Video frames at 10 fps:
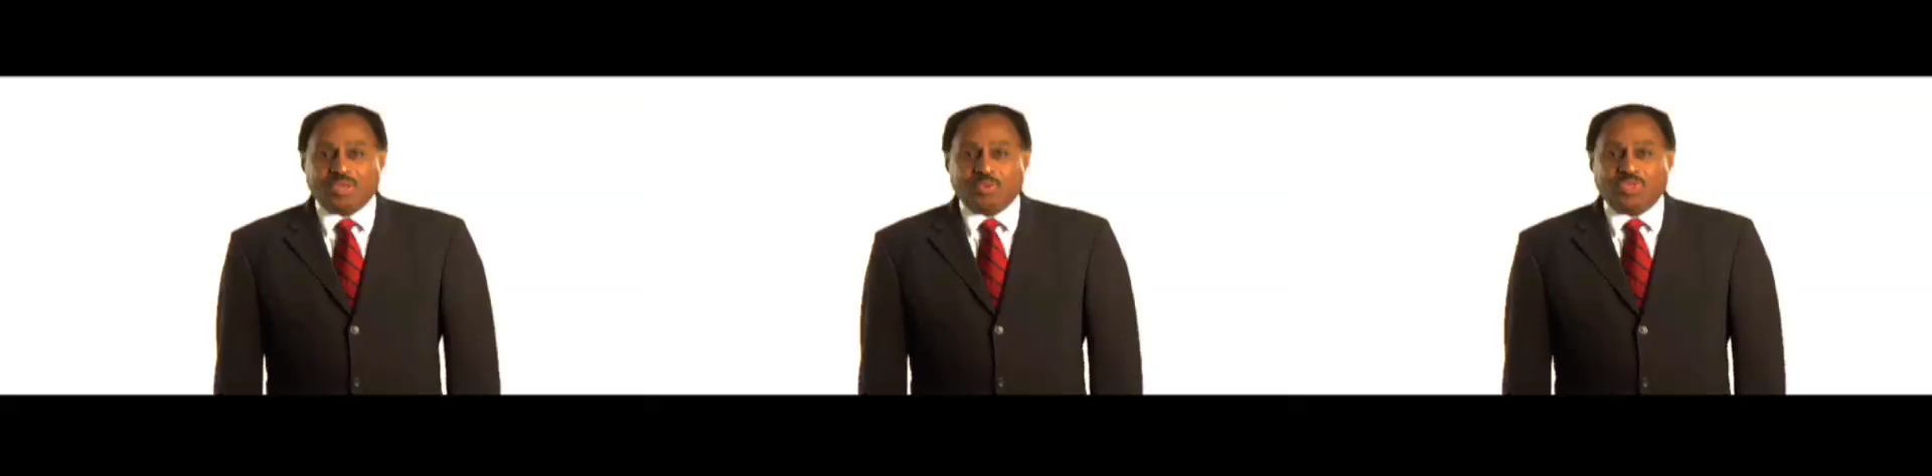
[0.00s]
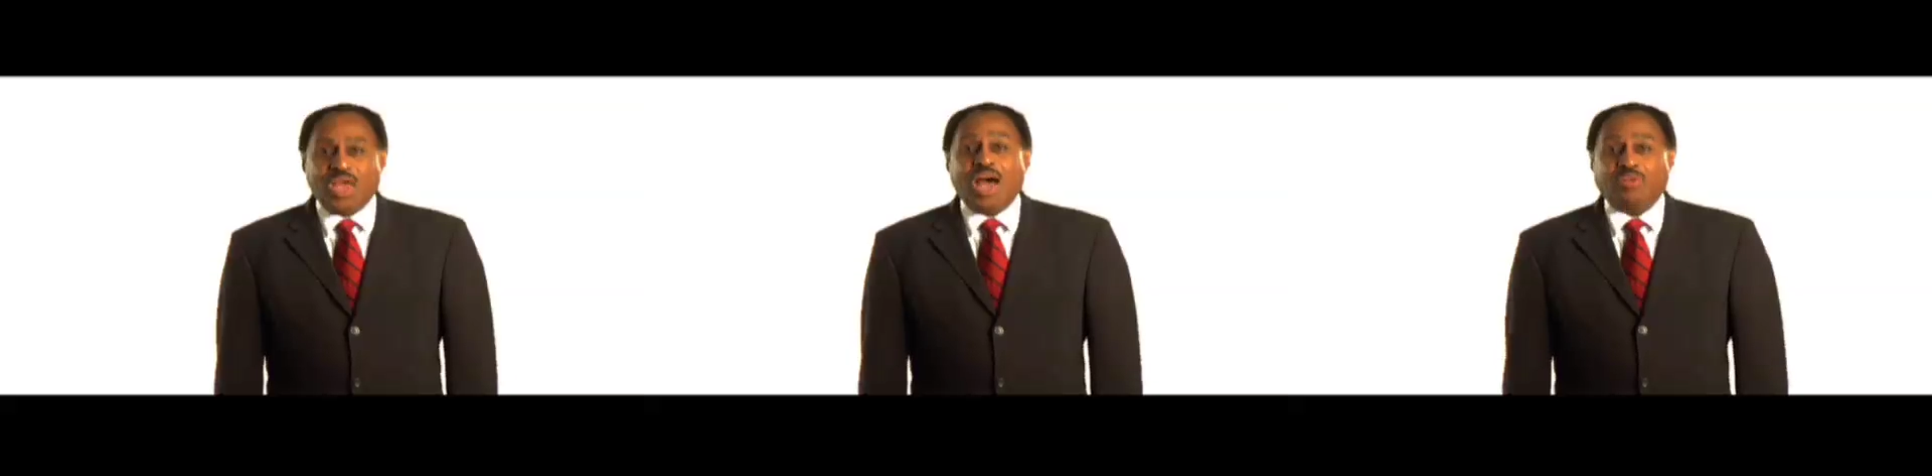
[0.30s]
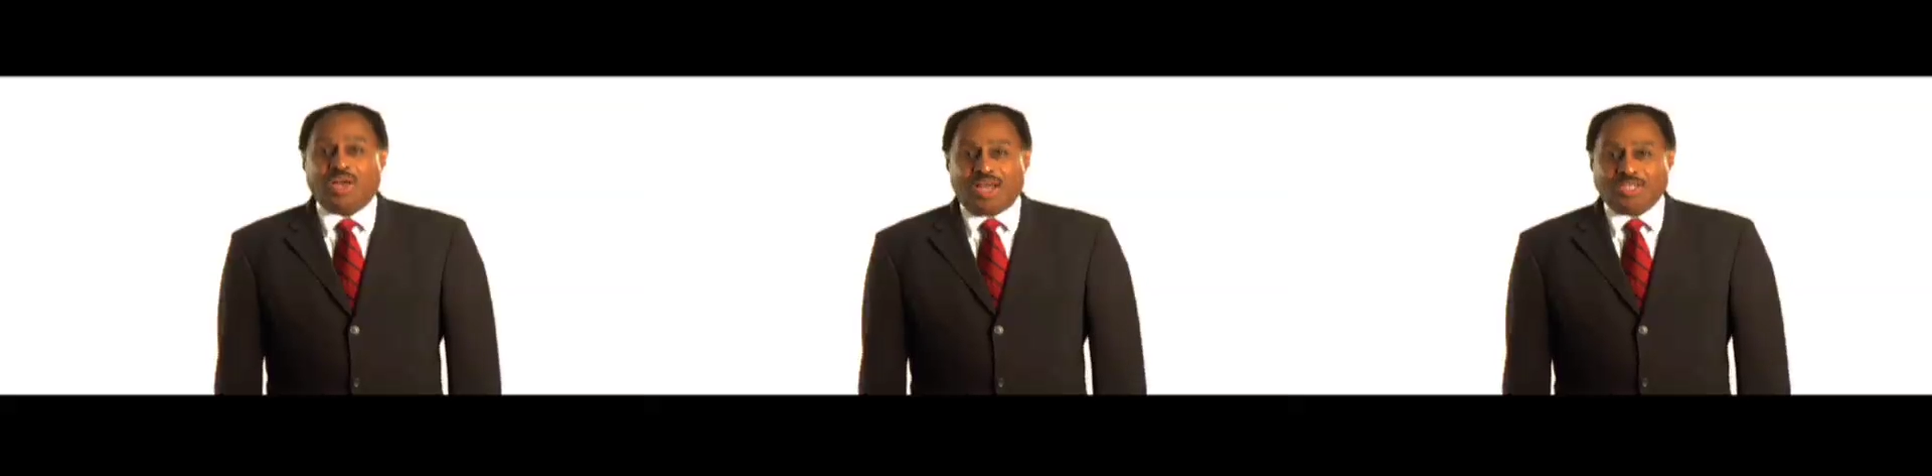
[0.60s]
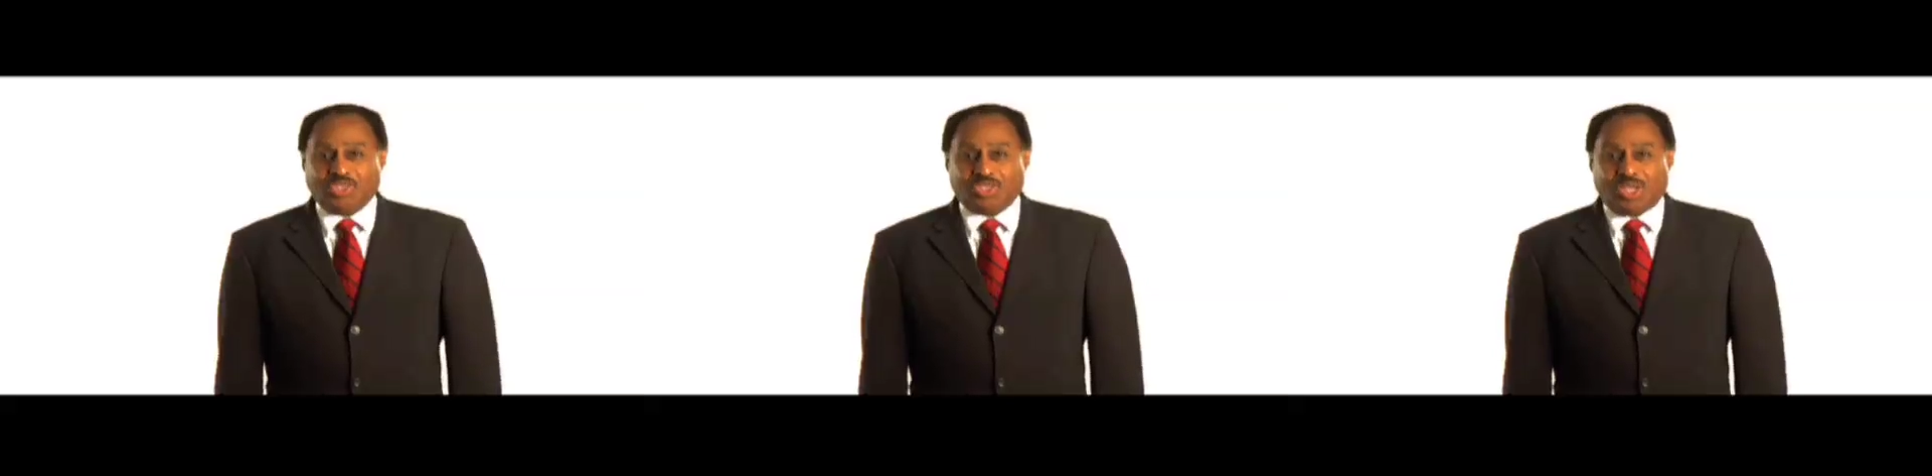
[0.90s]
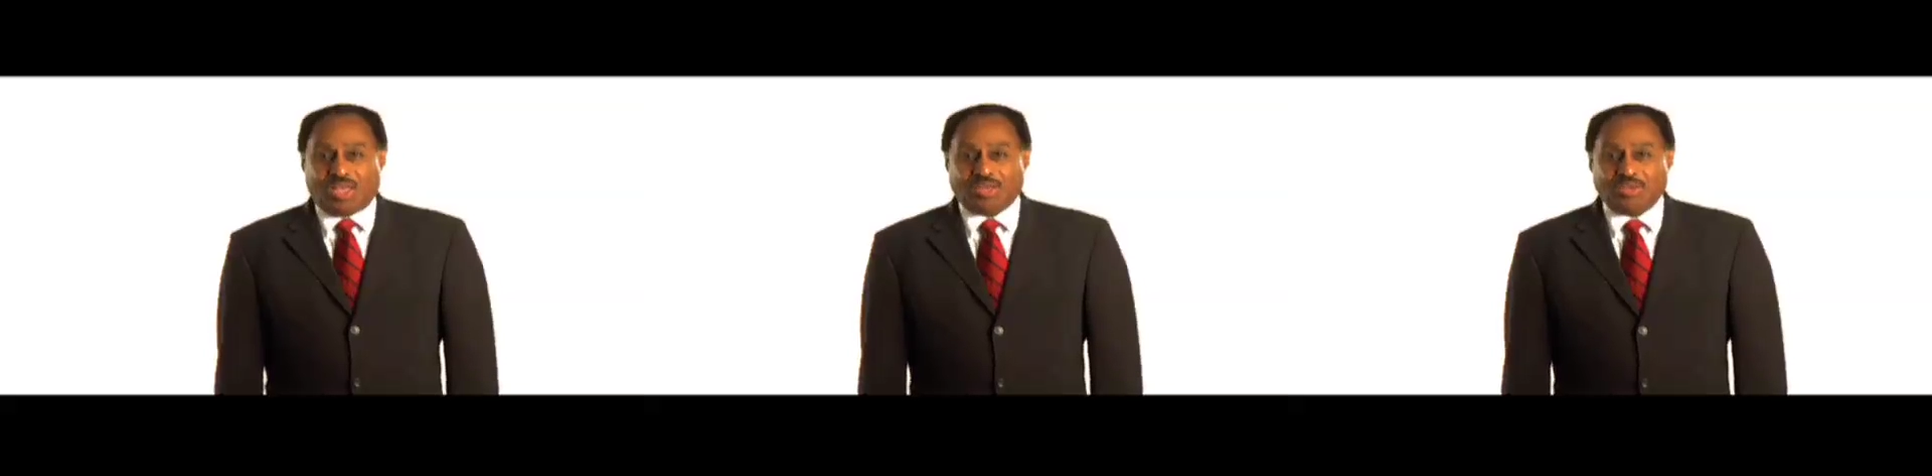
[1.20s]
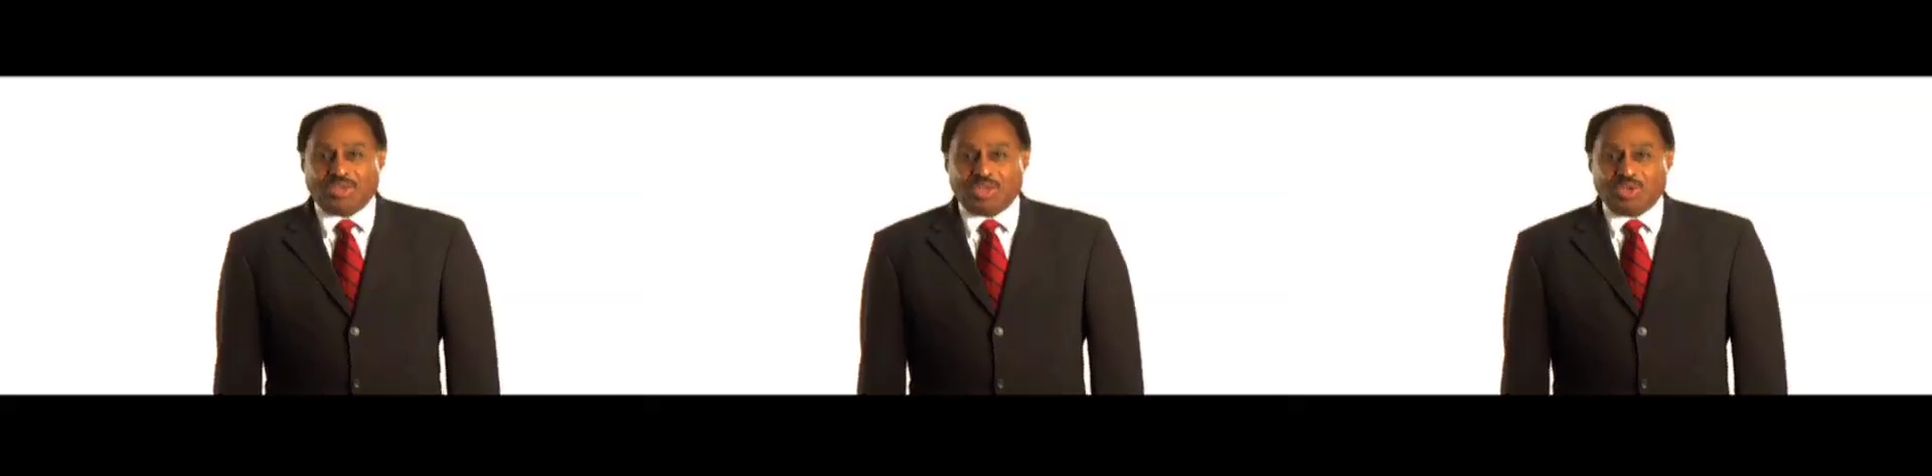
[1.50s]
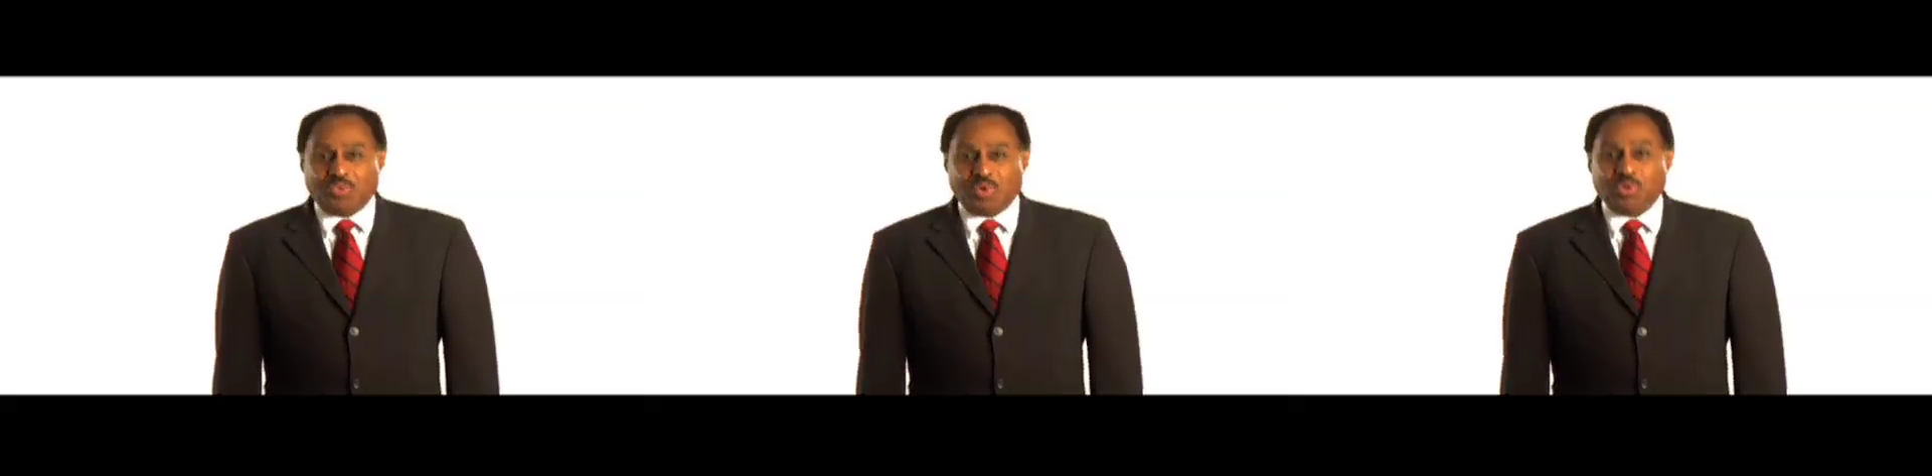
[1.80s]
Without Einstein, we